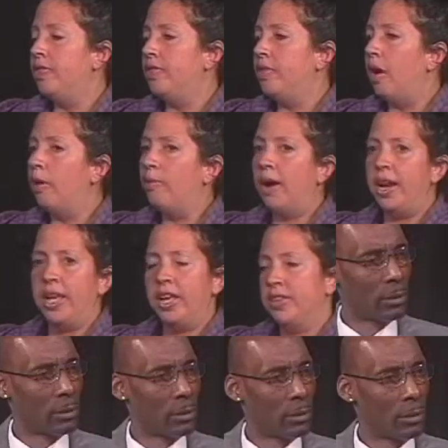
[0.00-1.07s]
nobody
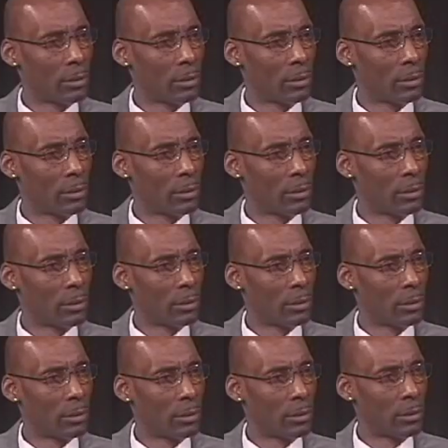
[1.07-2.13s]
consented with
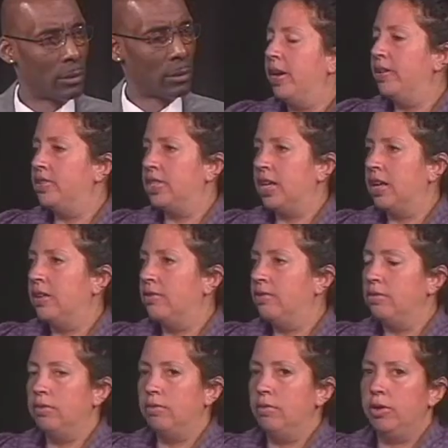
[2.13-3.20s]
me, and nobody said,
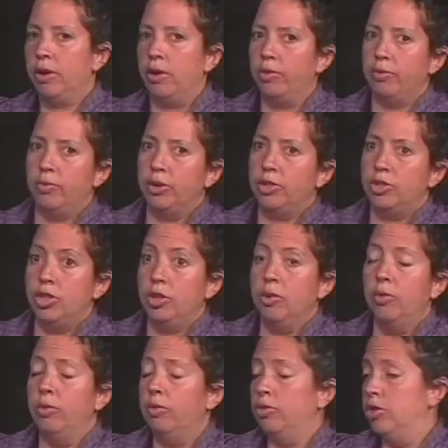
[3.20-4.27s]
you know, what
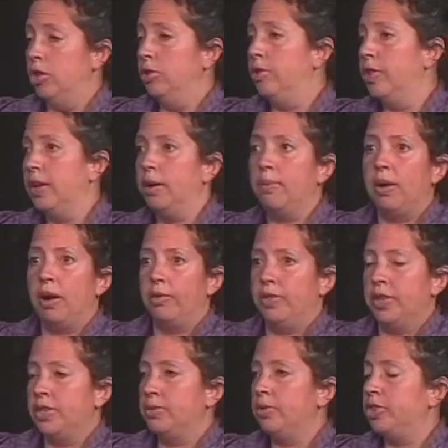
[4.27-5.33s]
do you think about this?